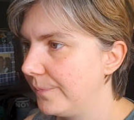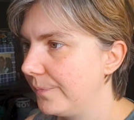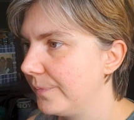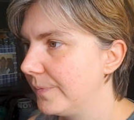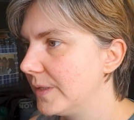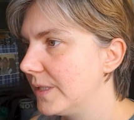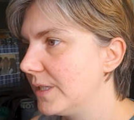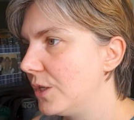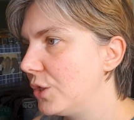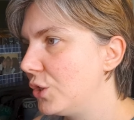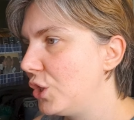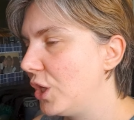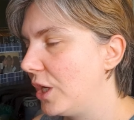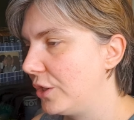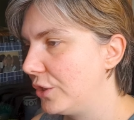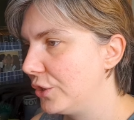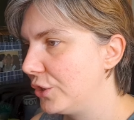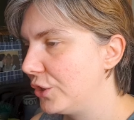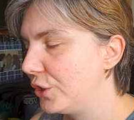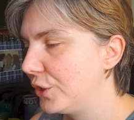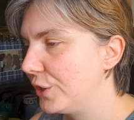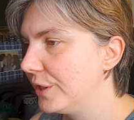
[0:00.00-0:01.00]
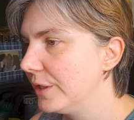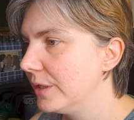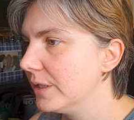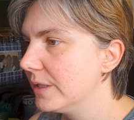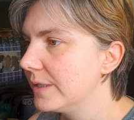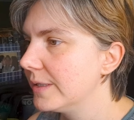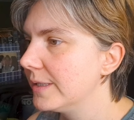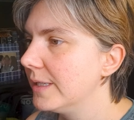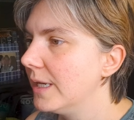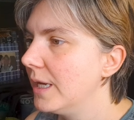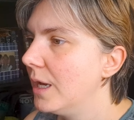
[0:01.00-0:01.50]

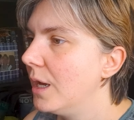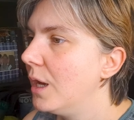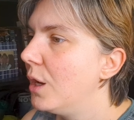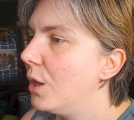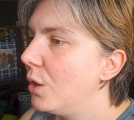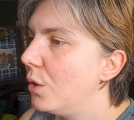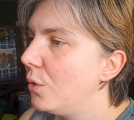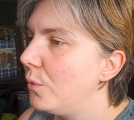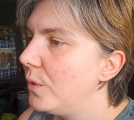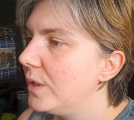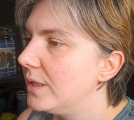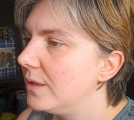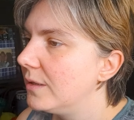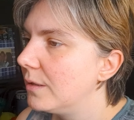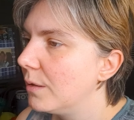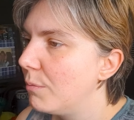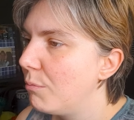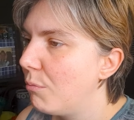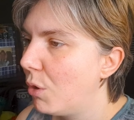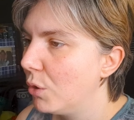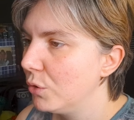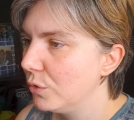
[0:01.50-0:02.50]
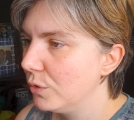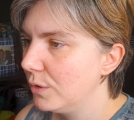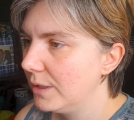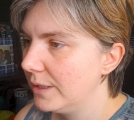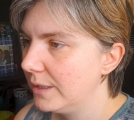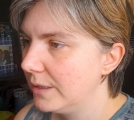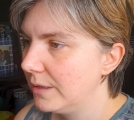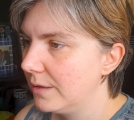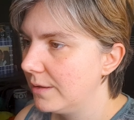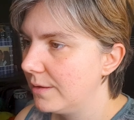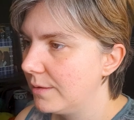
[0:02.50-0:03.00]
suggestions, with
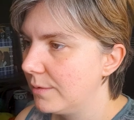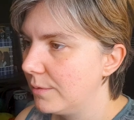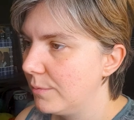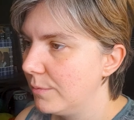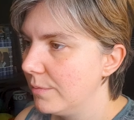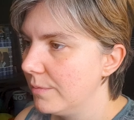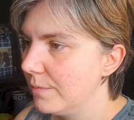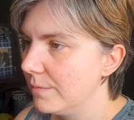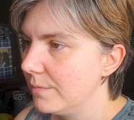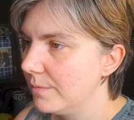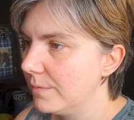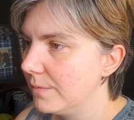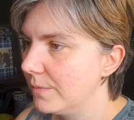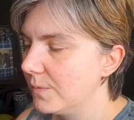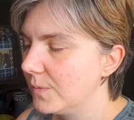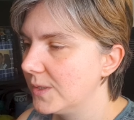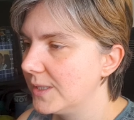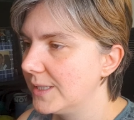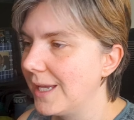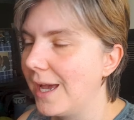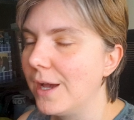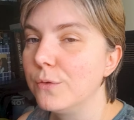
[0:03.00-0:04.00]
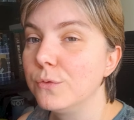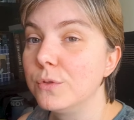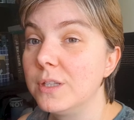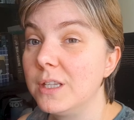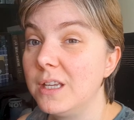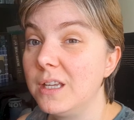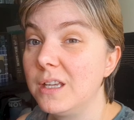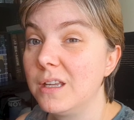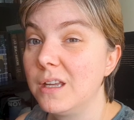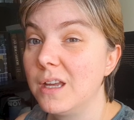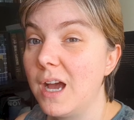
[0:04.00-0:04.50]
monolith
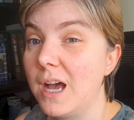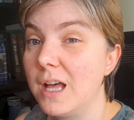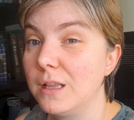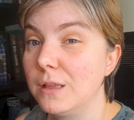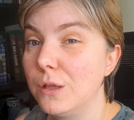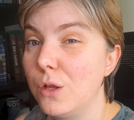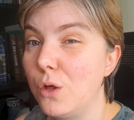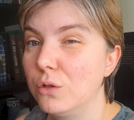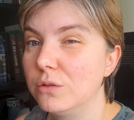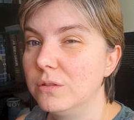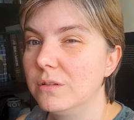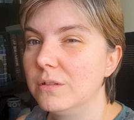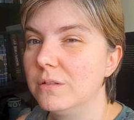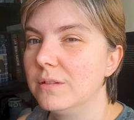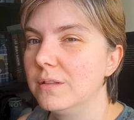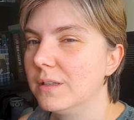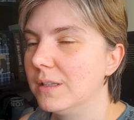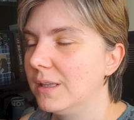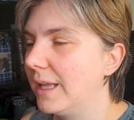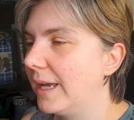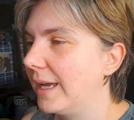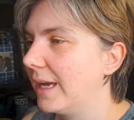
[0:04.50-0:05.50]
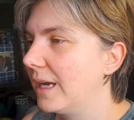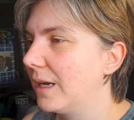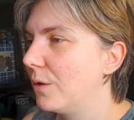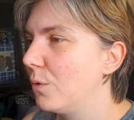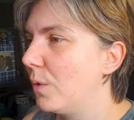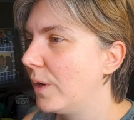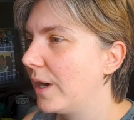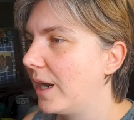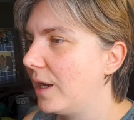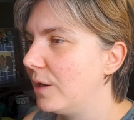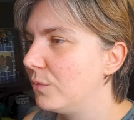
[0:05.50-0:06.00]
sounding a lot like
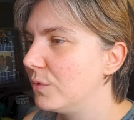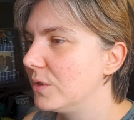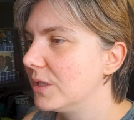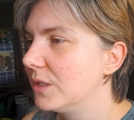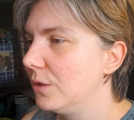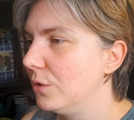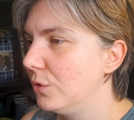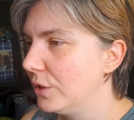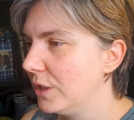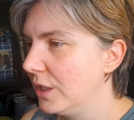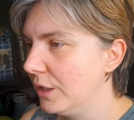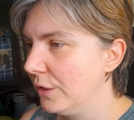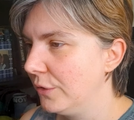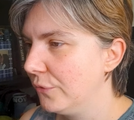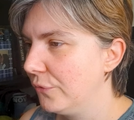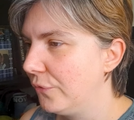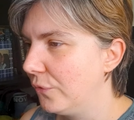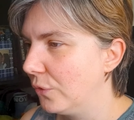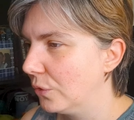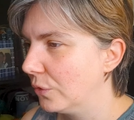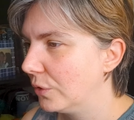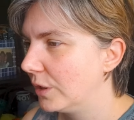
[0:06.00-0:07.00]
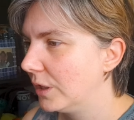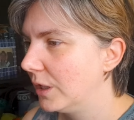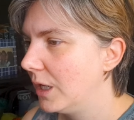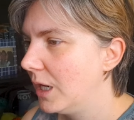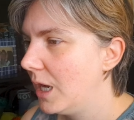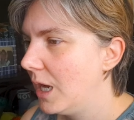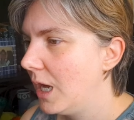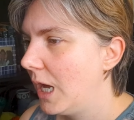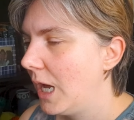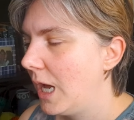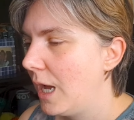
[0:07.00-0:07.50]
what I was looking for.
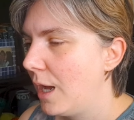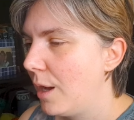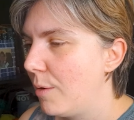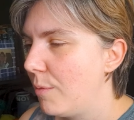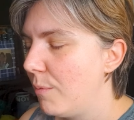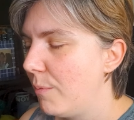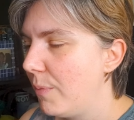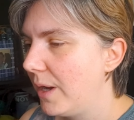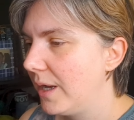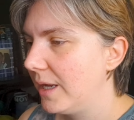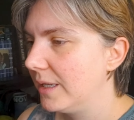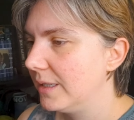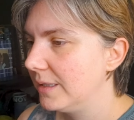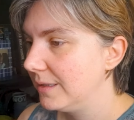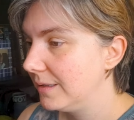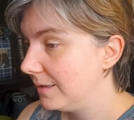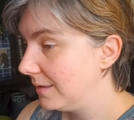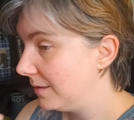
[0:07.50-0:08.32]
But